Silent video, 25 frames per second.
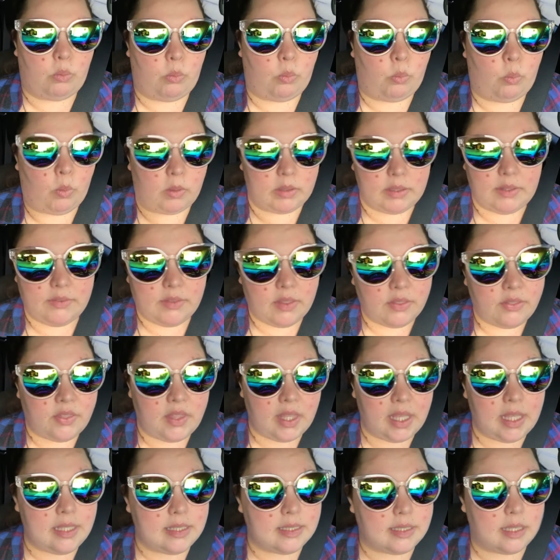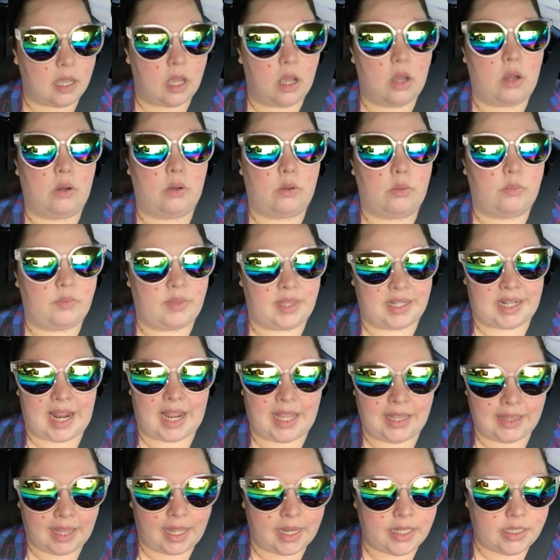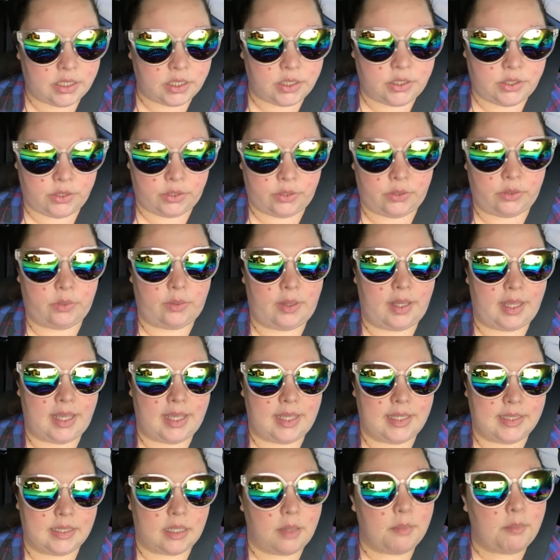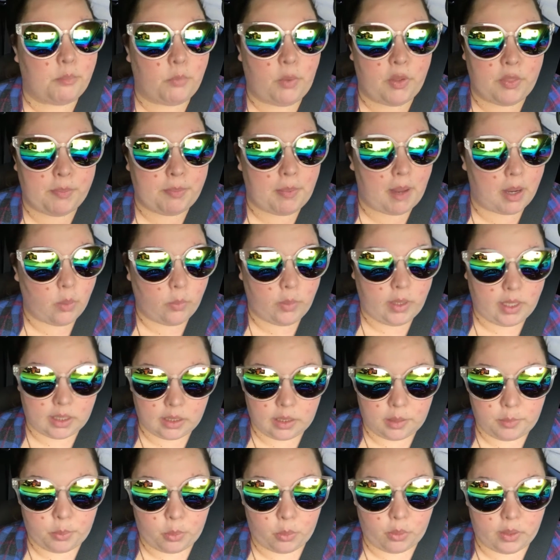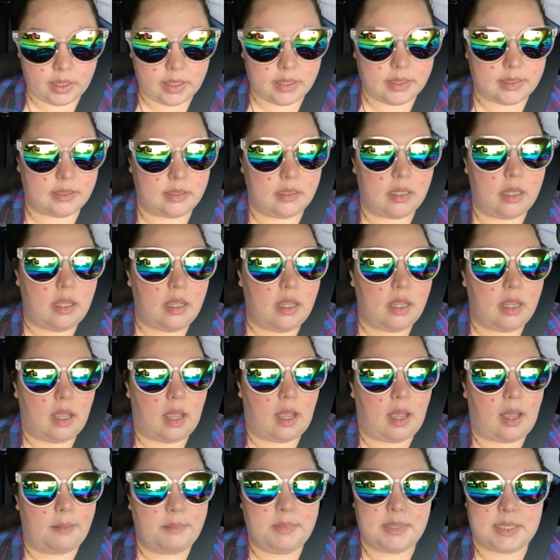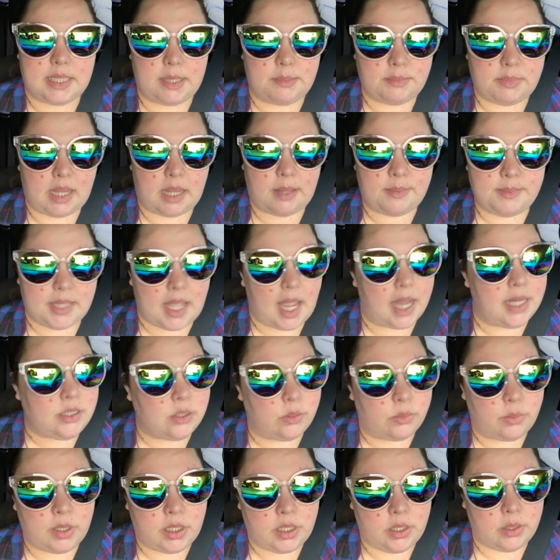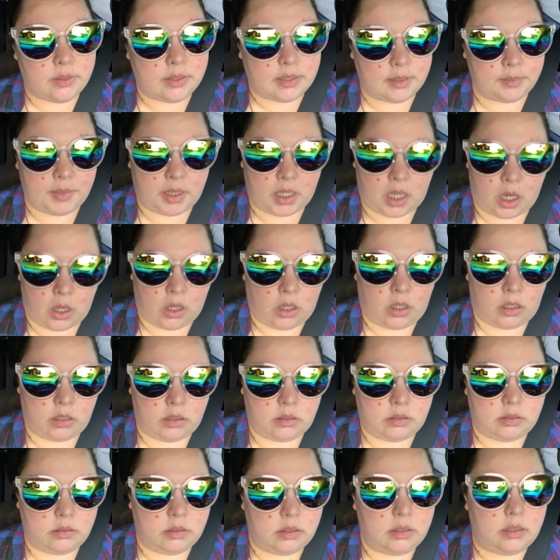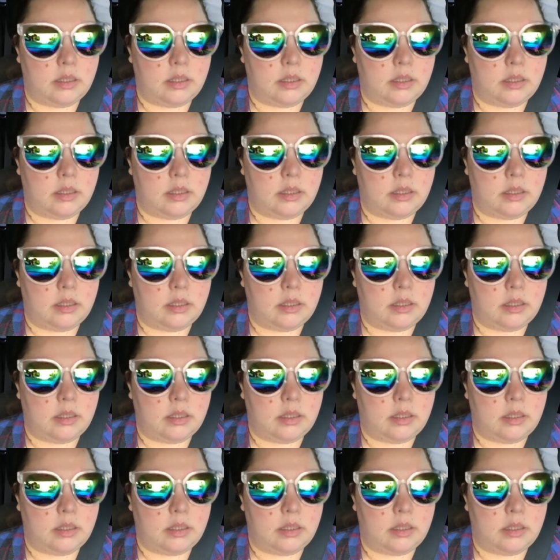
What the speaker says: One of the things, that I like to do is with my weekly points, sometimes I don't want to use them at all.